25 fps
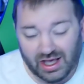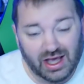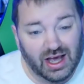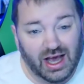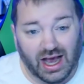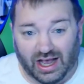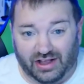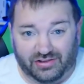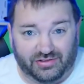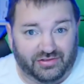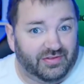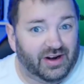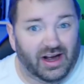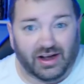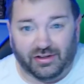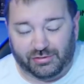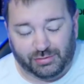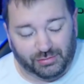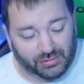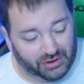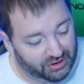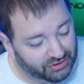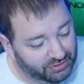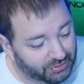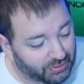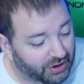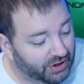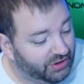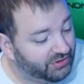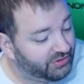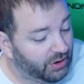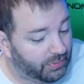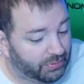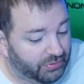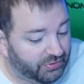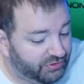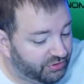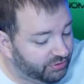I survived 2020, so I
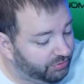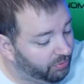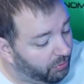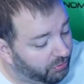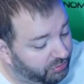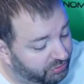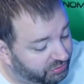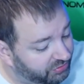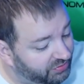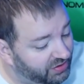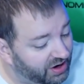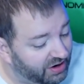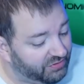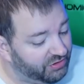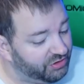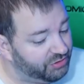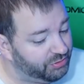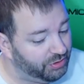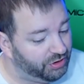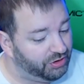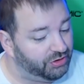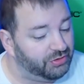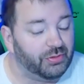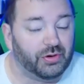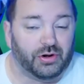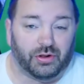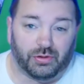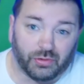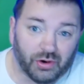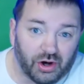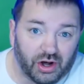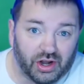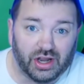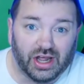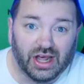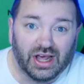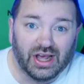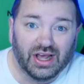presume I'm surviving 2021.